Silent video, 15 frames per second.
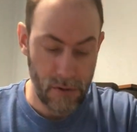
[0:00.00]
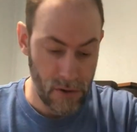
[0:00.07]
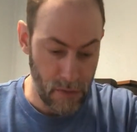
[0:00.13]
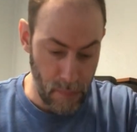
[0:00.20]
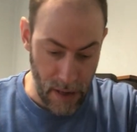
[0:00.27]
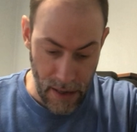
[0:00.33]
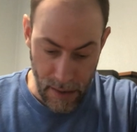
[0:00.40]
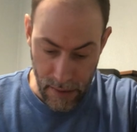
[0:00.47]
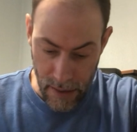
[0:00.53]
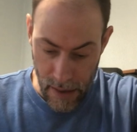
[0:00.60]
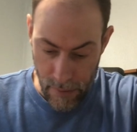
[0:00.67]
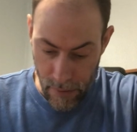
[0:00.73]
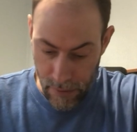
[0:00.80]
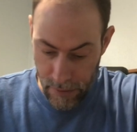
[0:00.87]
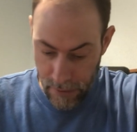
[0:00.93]
Japan
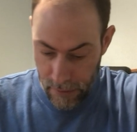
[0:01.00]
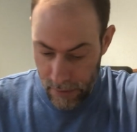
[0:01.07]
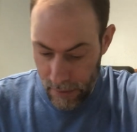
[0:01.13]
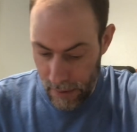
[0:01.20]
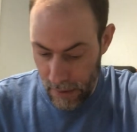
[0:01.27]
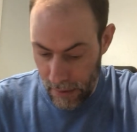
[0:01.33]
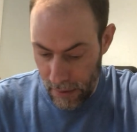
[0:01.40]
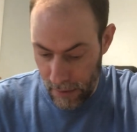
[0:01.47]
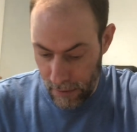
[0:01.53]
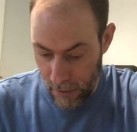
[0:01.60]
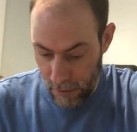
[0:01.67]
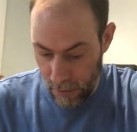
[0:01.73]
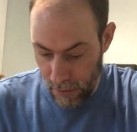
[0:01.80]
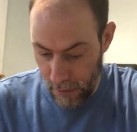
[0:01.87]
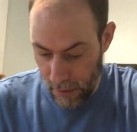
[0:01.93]
labels, as I
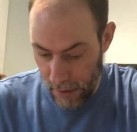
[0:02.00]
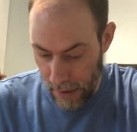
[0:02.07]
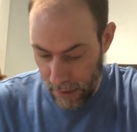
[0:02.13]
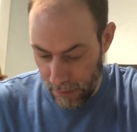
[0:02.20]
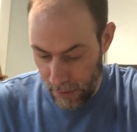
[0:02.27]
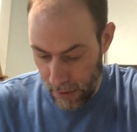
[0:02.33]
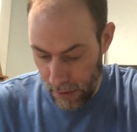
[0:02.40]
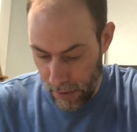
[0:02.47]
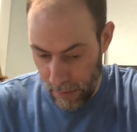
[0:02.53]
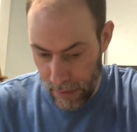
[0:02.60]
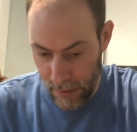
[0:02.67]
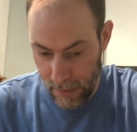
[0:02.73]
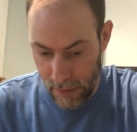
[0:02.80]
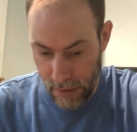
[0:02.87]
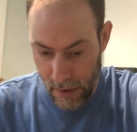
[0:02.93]
showed in the last video,
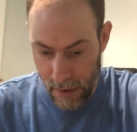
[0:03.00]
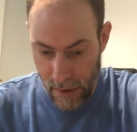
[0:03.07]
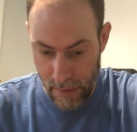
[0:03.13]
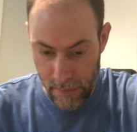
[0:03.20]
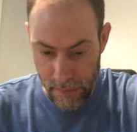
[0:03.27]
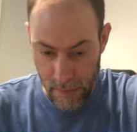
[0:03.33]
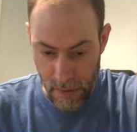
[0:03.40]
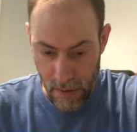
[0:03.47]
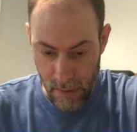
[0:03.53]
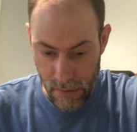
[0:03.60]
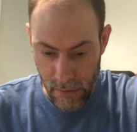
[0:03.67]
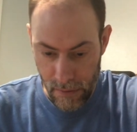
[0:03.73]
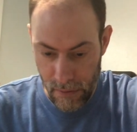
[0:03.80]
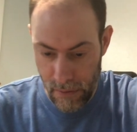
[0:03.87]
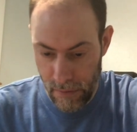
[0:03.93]
but
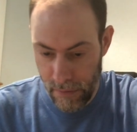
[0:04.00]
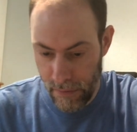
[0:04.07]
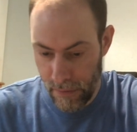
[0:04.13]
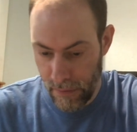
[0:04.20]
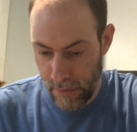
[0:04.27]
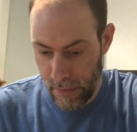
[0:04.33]
this one